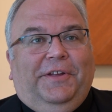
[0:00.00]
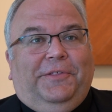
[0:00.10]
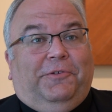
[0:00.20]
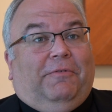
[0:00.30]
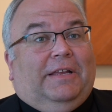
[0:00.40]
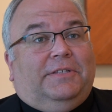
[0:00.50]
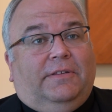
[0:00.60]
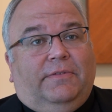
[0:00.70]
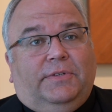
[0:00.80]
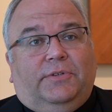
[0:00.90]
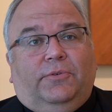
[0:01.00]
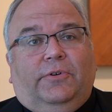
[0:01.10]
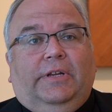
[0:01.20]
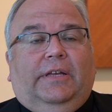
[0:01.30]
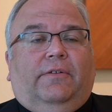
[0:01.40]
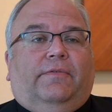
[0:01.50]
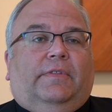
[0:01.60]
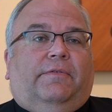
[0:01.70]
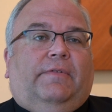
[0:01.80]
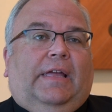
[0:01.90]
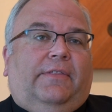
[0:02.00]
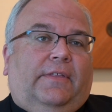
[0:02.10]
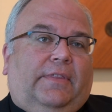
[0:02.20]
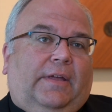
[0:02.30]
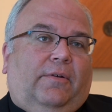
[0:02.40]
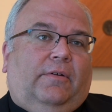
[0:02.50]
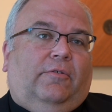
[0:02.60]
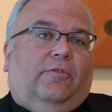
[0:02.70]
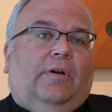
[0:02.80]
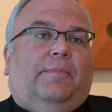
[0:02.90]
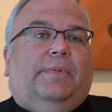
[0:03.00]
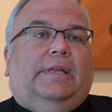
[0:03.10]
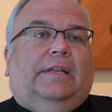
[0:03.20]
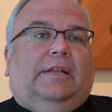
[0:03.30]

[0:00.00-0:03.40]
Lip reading: the rest of the story of the faith that they grew up in,